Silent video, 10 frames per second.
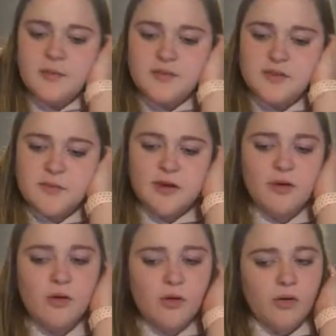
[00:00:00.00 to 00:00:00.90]
so my
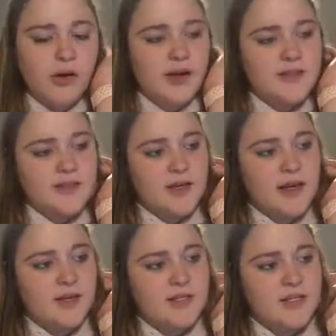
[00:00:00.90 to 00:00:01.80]
goal as
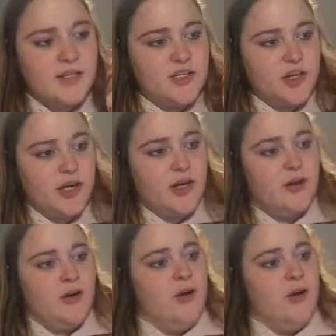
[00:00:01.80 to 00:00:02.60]
a teacher